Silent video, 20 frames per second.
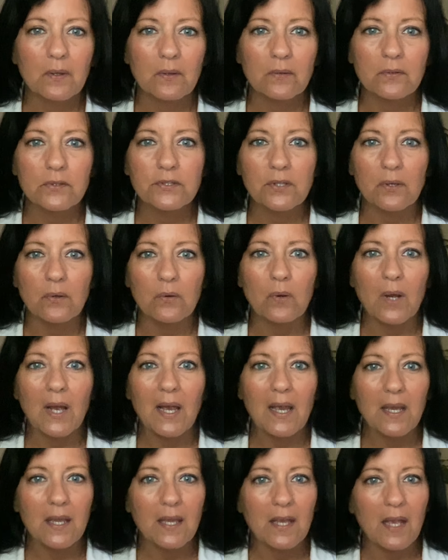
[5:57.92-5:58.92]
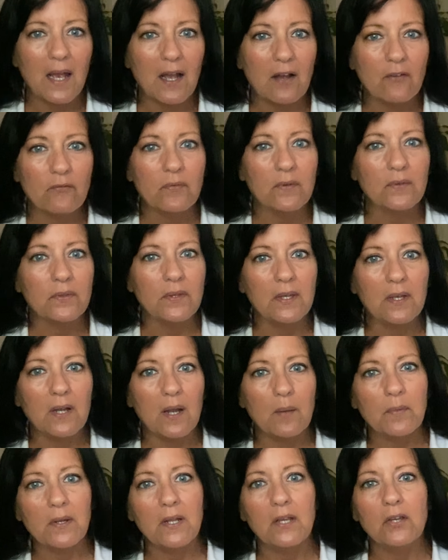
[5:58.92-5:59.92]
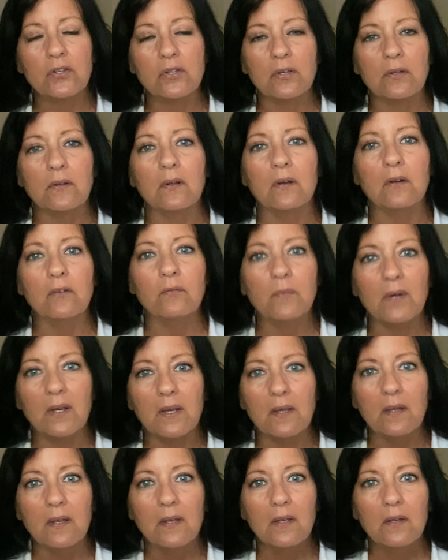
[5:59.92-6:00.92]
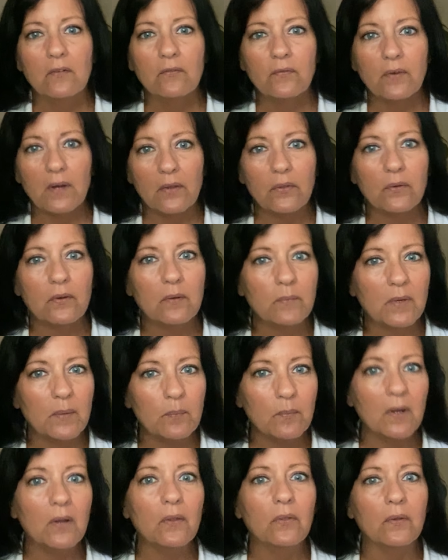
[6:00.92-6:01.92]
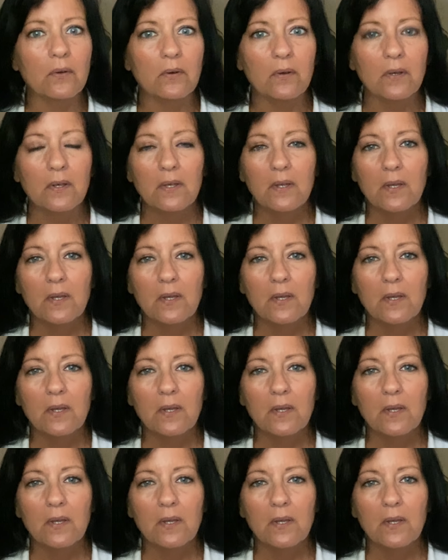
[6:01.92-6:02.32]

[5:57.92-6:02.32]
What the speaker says: So I have the combination of my father and my mother